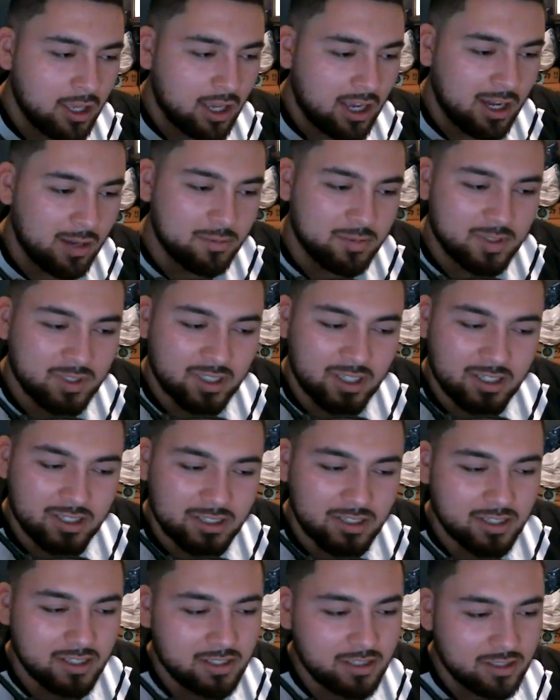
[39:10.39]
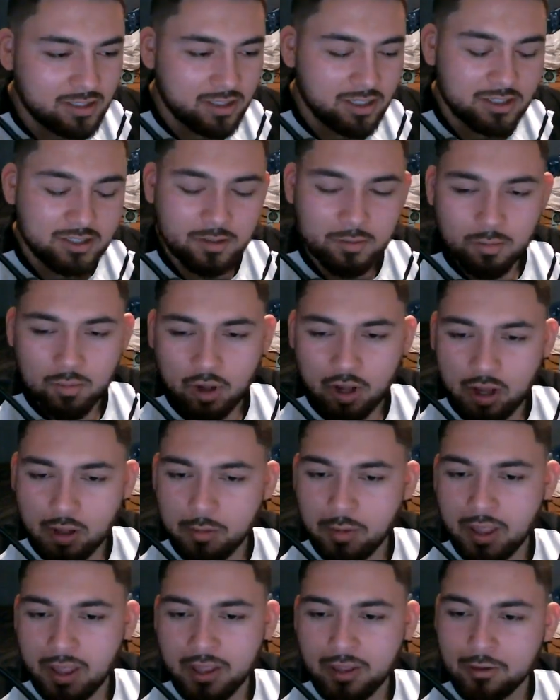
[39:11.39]
it's just such a
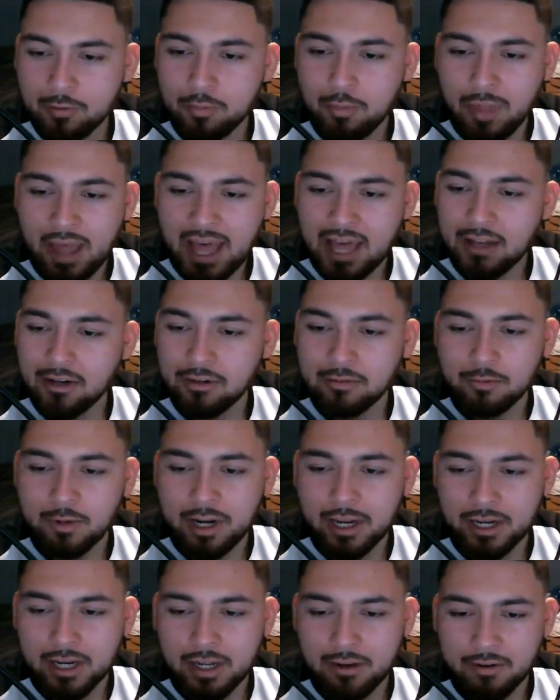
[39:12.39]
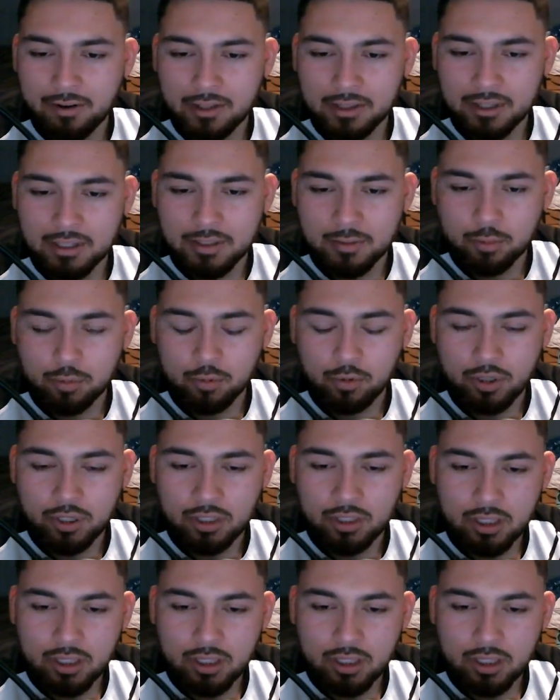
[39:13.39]
uphill battle right now at this point